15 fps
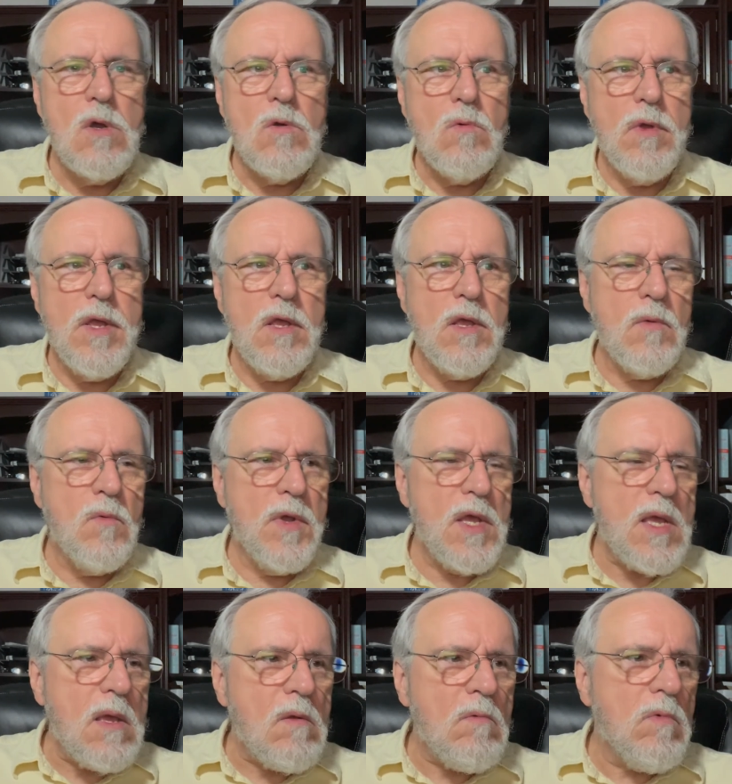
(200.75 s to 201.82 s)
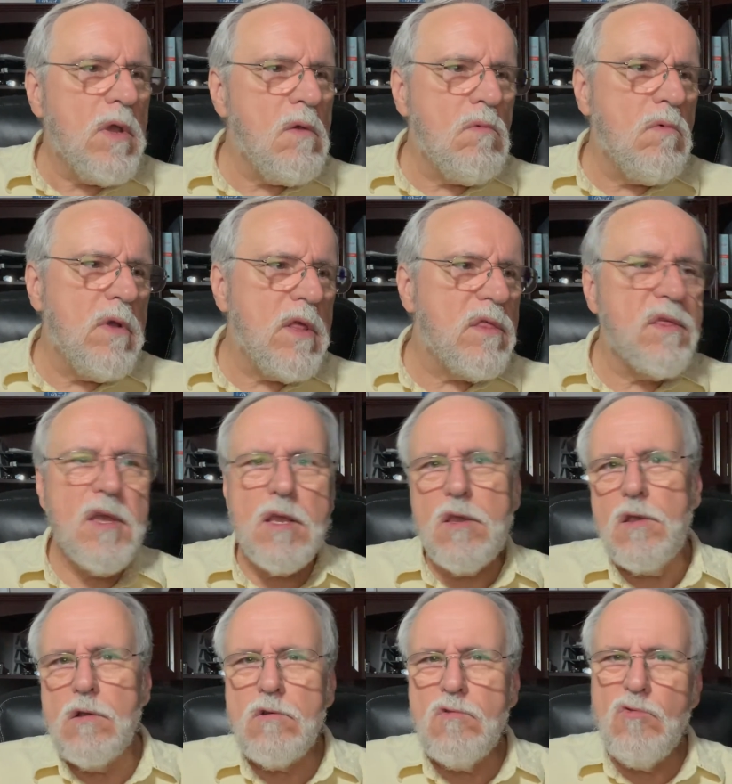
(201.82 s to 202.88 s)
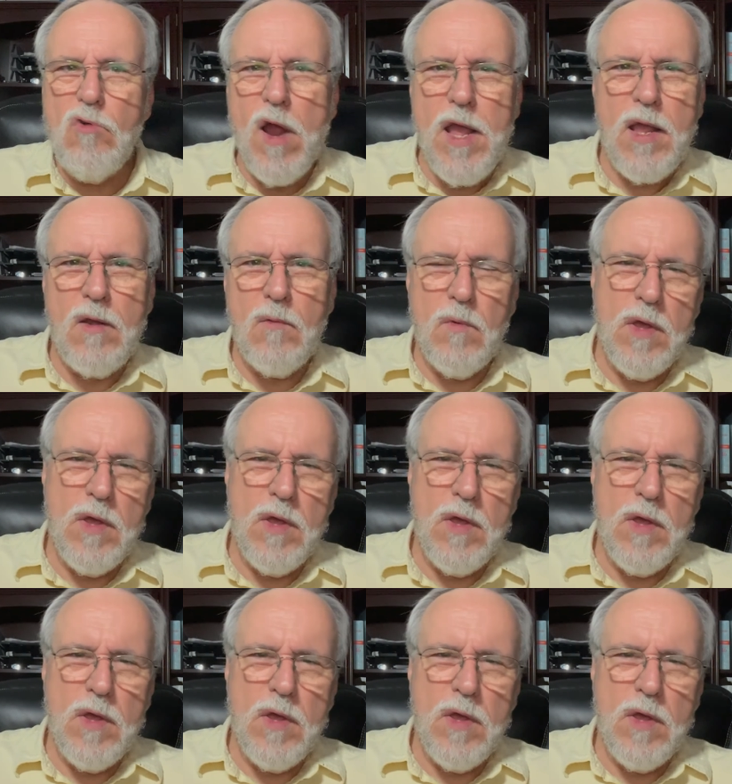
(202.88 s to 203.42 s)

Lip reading: we think you're great.